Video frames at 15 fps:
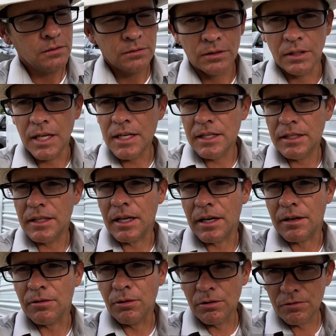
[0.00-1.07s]
lady that i
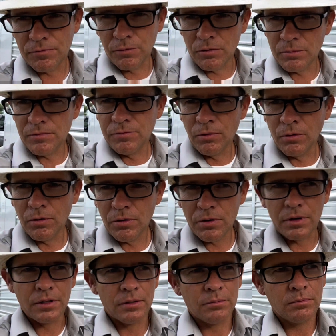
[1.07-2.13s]
rode her for before
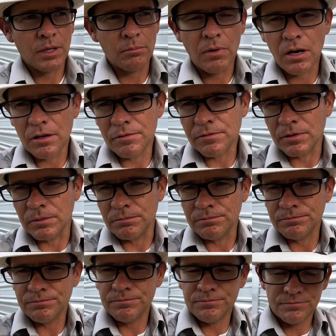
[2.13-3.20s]
and that bought her from
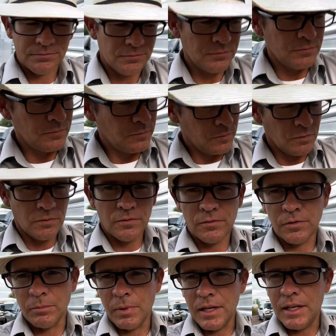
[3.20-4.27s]

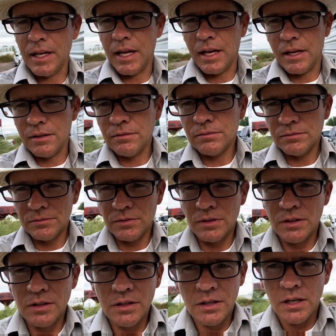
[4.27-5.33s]
from my dad
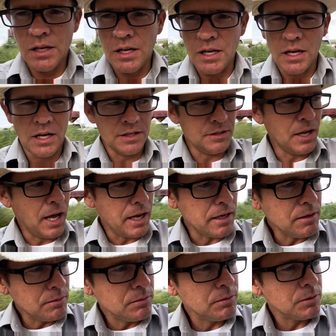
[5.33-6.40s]
uh,
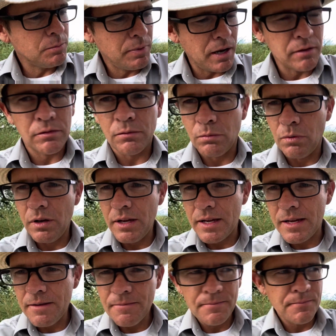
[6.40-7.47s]
died passed away.